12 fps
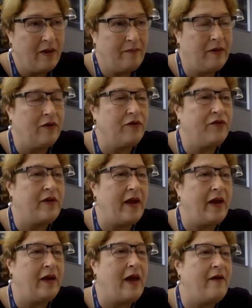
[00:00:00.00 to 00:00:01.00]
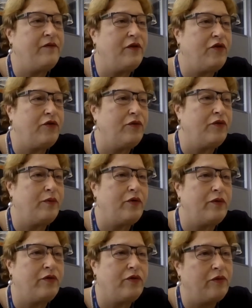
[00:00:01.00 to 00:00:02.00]
because they have issues with
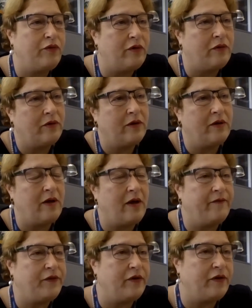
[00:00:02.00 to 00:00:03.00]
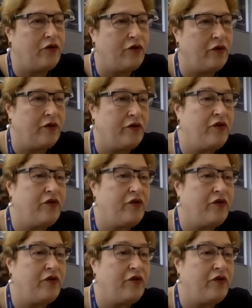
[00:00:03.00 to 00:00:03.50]
who's going to look after their children,